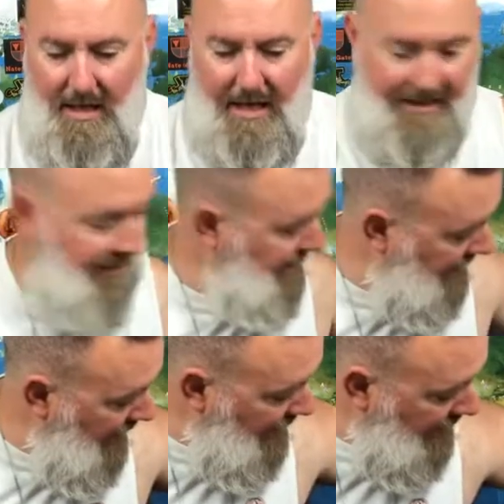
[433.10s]
It's
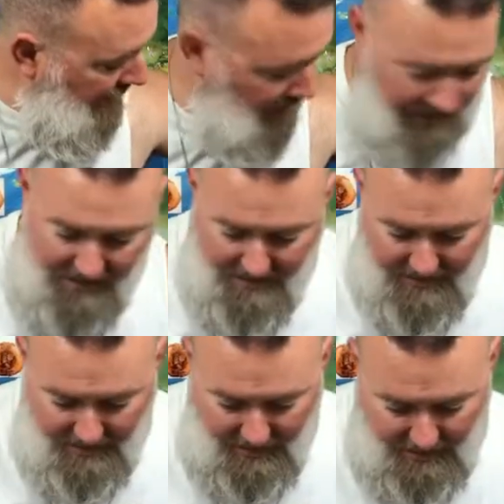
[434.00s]
zinc.
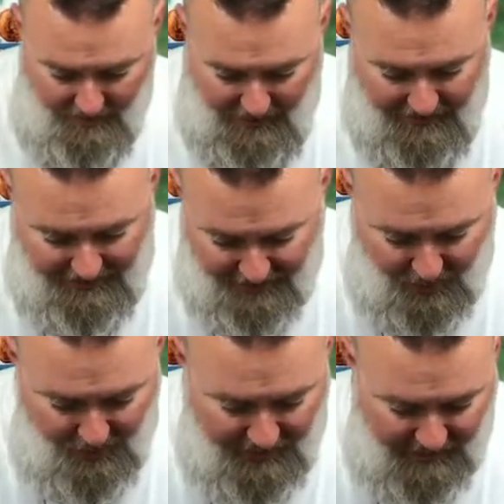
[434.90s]
I think there's
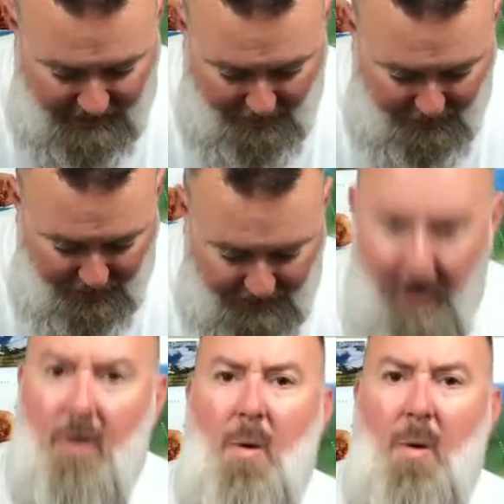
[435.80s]
only a couple years.